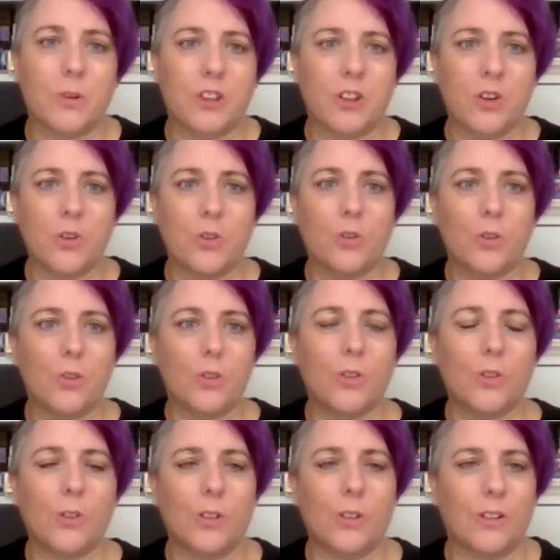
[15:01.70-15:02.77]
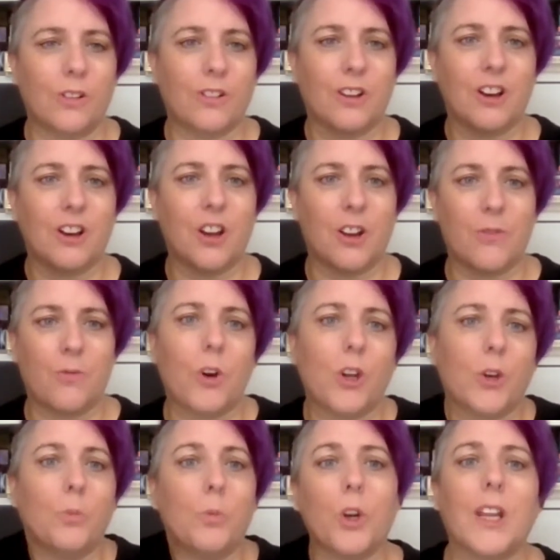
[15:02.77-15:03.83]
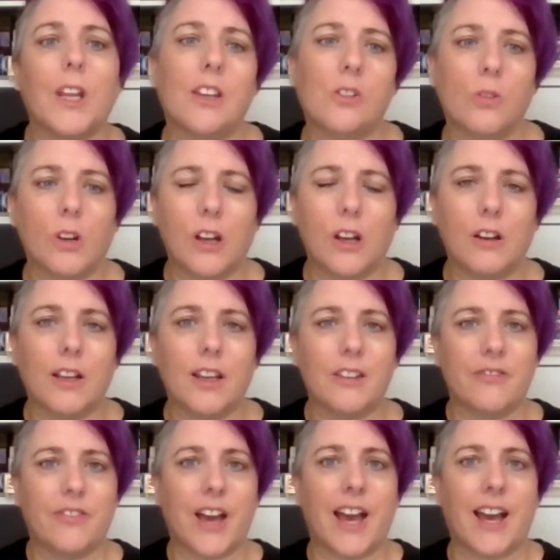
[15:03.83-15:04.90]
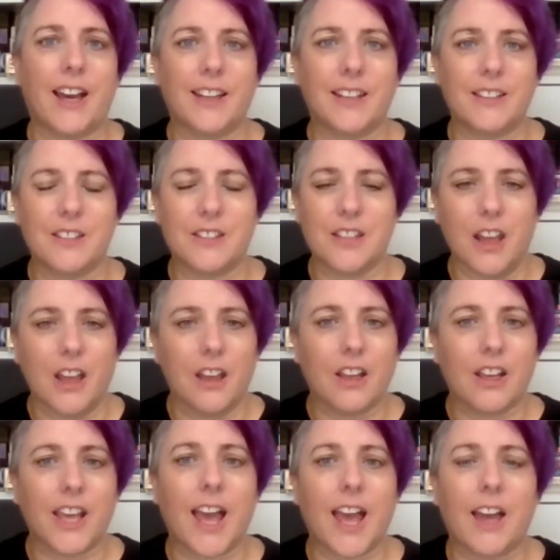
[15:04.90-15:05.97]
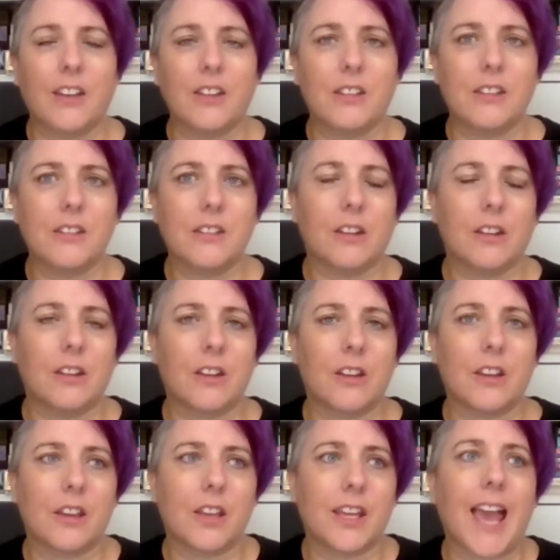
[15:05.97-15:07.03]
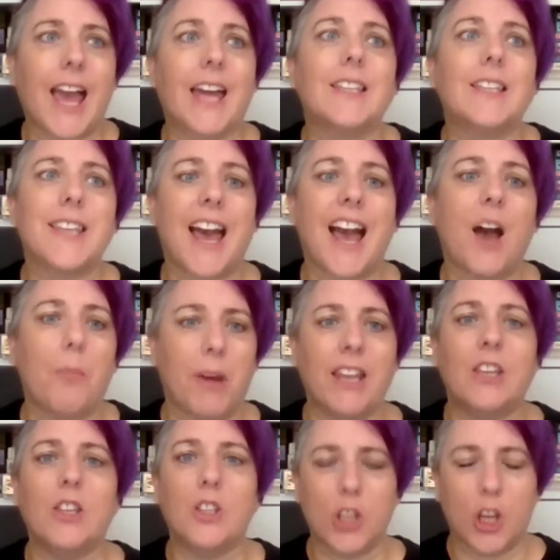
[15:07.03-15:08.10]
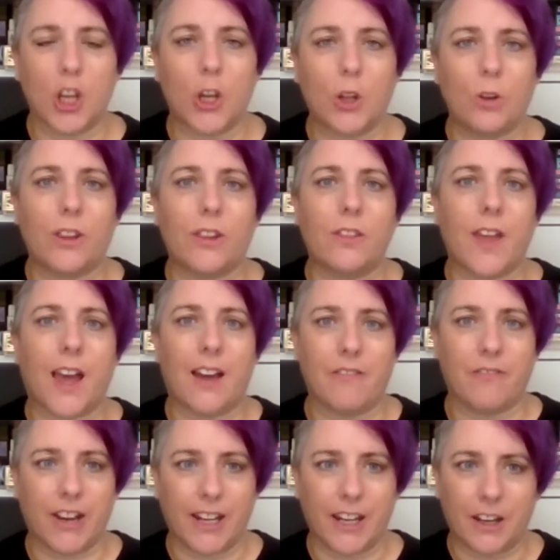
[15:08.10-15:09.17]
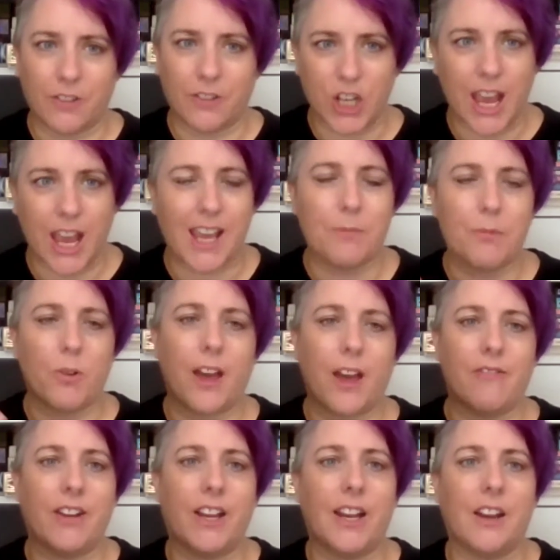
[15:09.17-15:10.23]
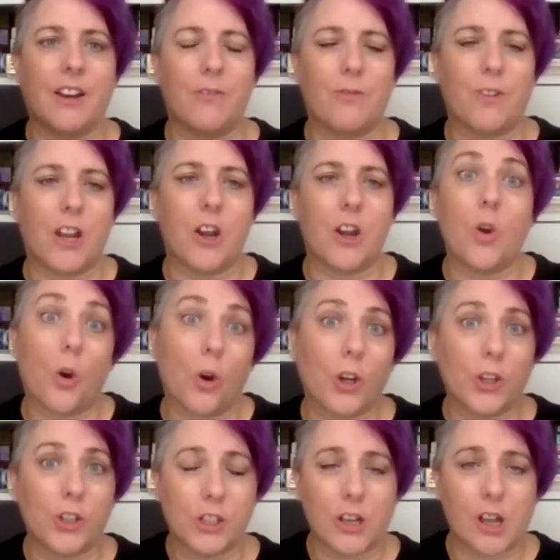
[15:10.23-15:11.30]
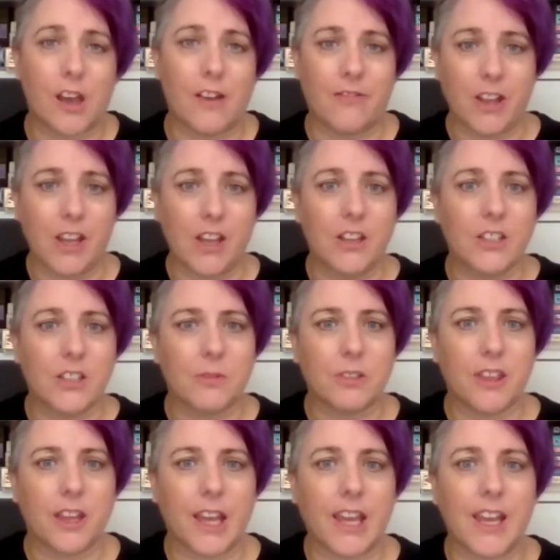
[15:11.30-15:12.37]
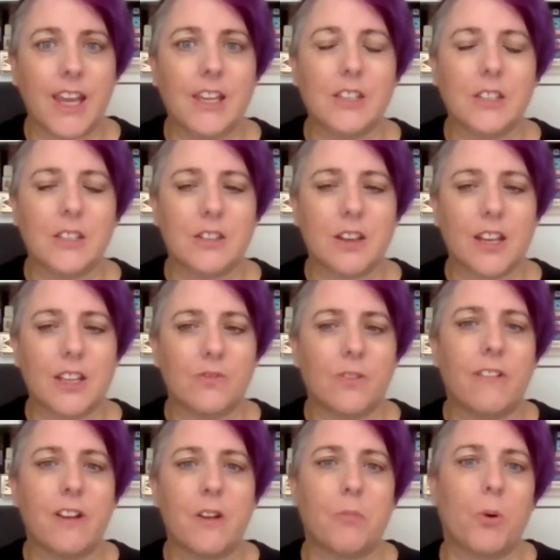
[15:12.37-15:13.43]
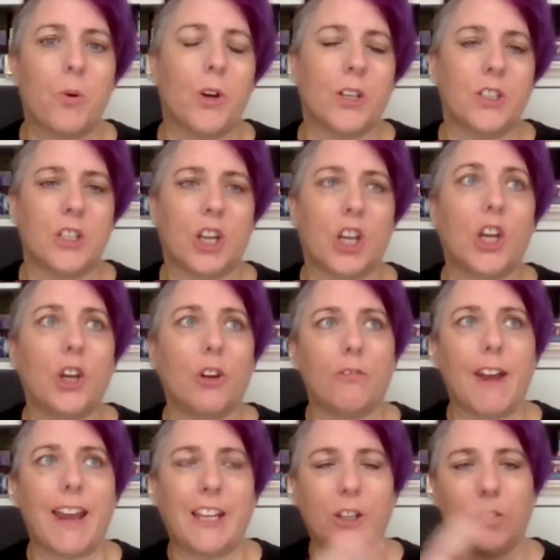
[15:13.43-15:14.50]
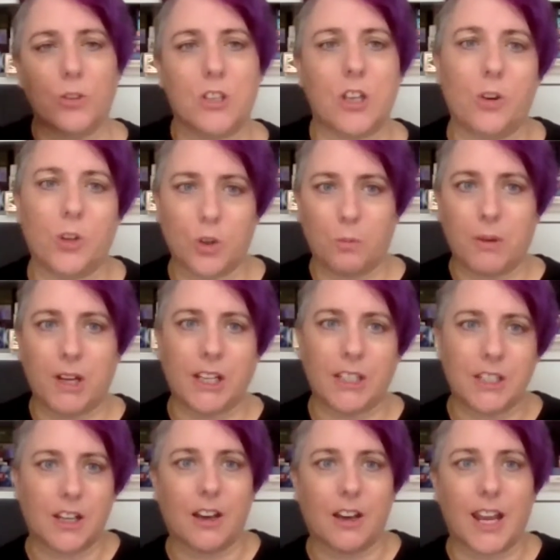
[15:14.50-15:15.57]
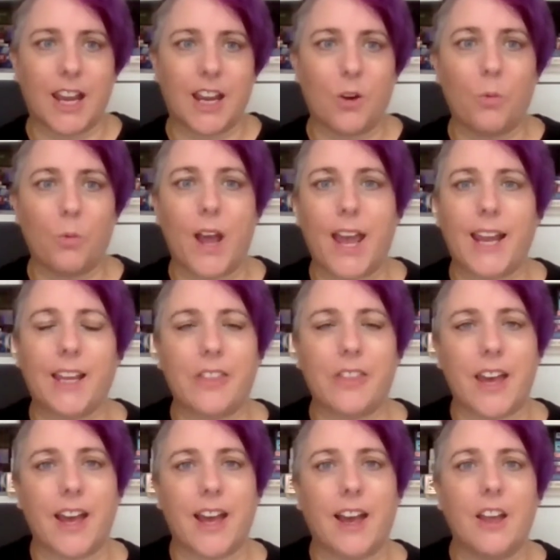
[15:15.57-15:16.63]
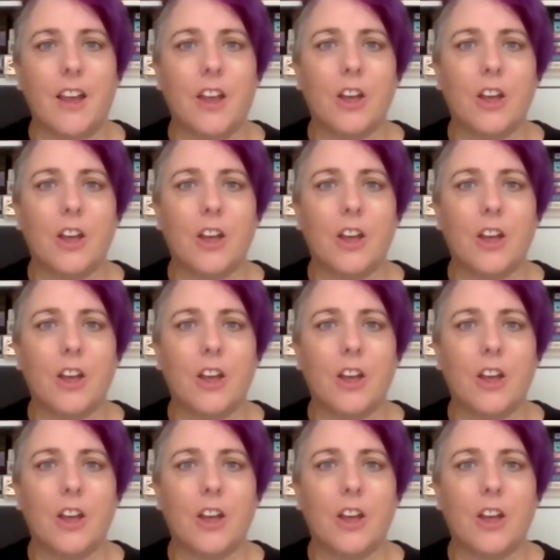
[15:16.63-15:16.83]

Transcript: with your kind of what you want in your life, and can tap into that feeling of shame or that feeling of like not good enough. So I think it's very important to curate your social media in a way that